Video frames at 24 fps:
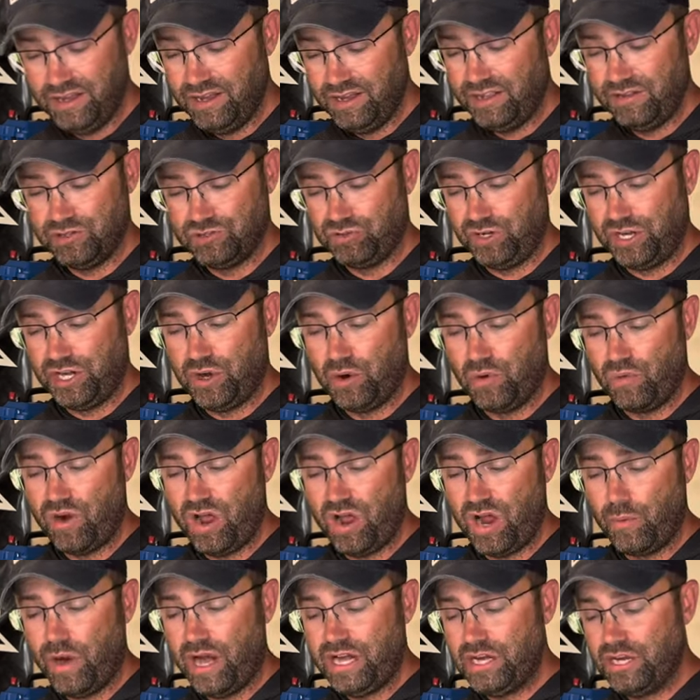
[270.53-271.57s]
There's really no
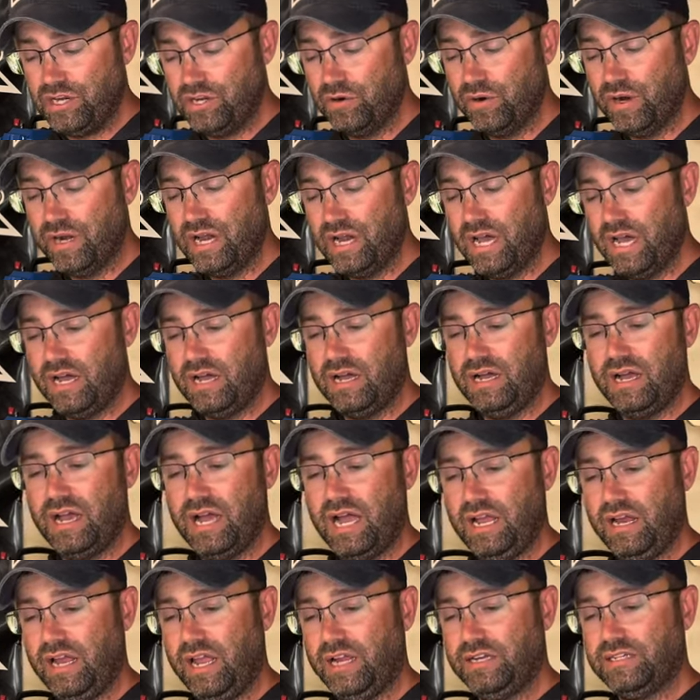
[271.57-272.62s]
wrong way to do it.
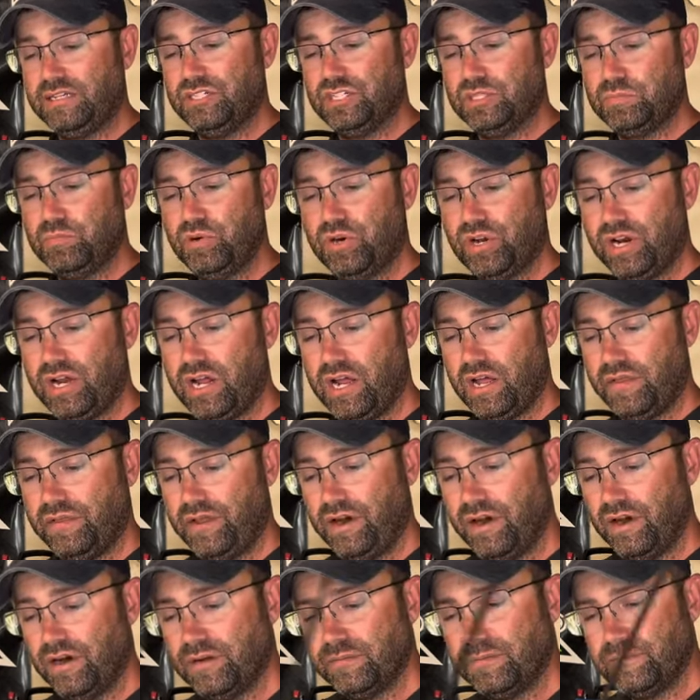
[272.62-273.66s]
I like to just put it on
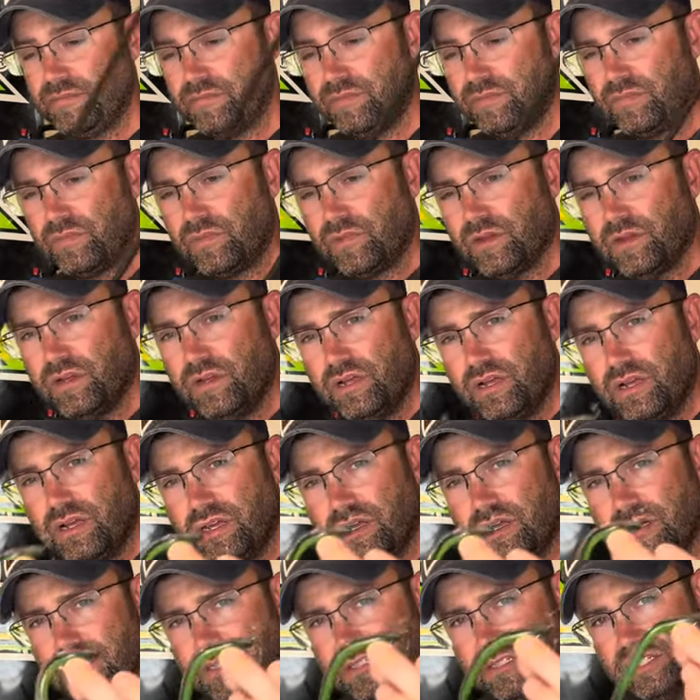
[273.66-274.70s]
there
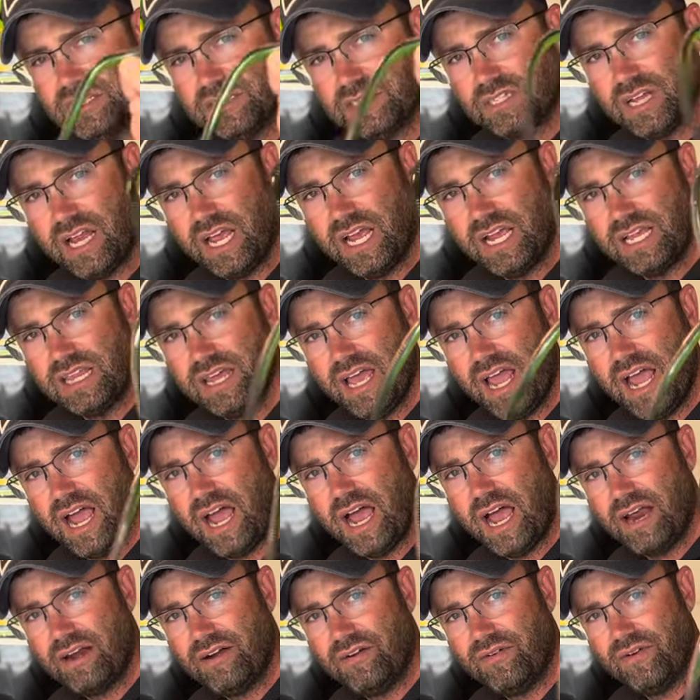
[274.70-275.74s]
just like
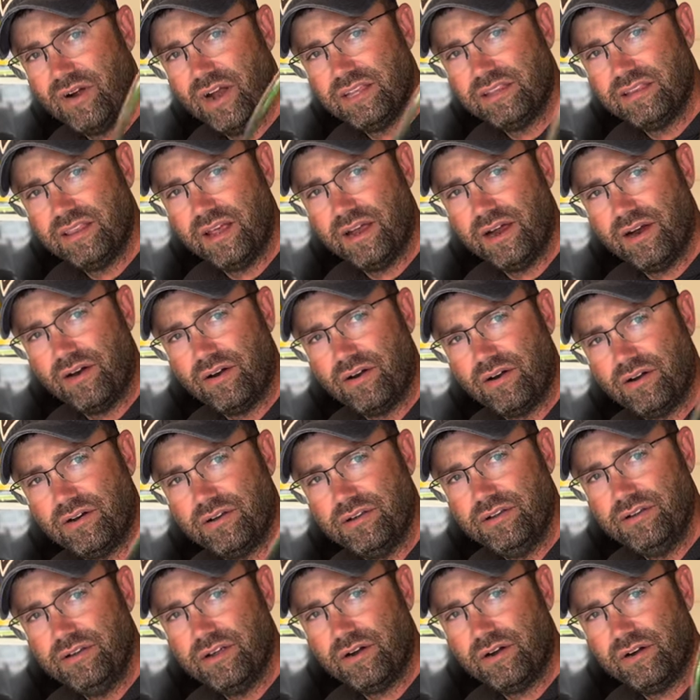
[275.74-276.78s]
that right there.
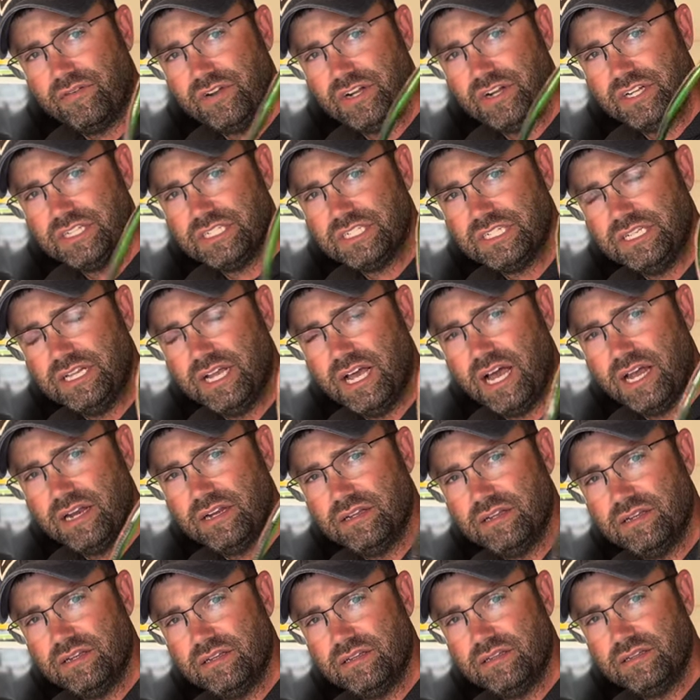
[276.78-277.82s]
I don't know if you can see that.
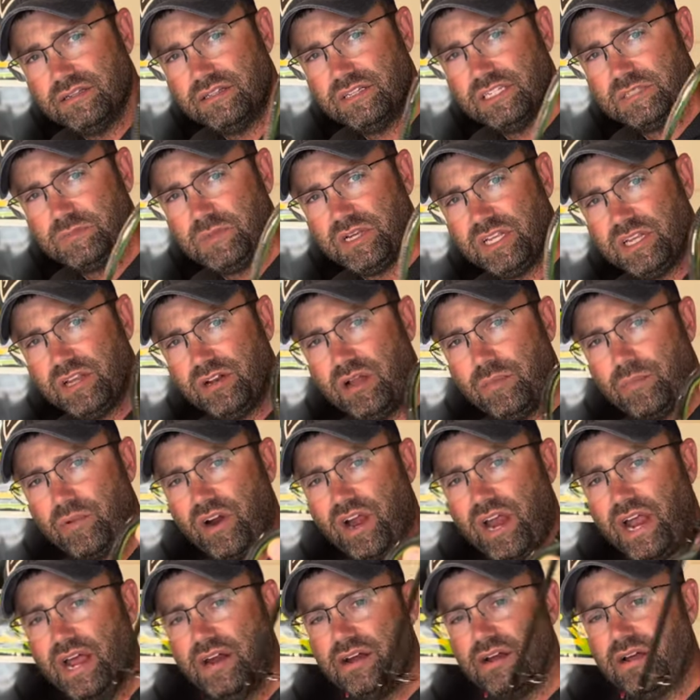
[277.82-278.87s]
It gives me a little upper
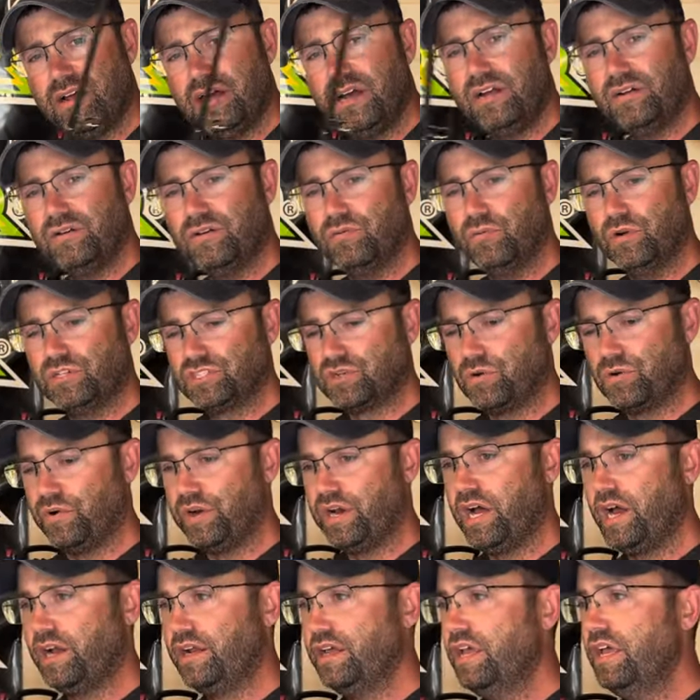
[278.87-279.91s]
hand on what's going
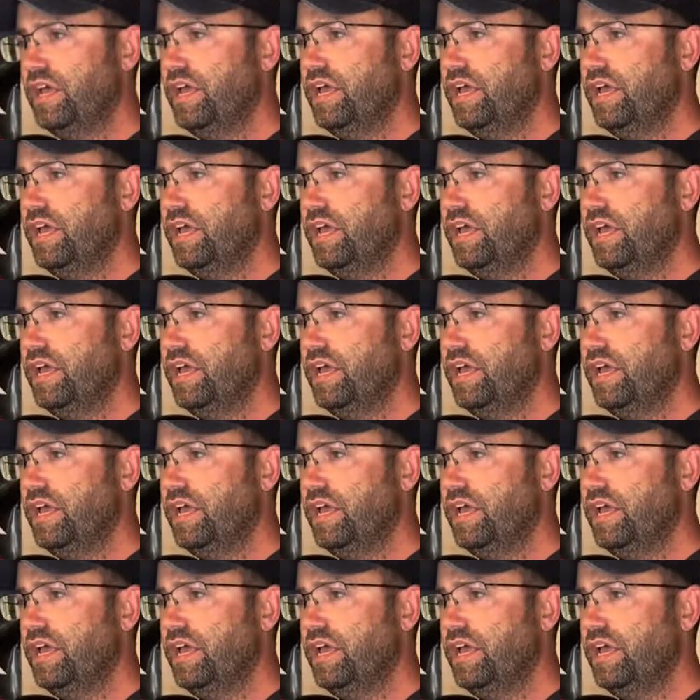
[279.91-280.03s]
on.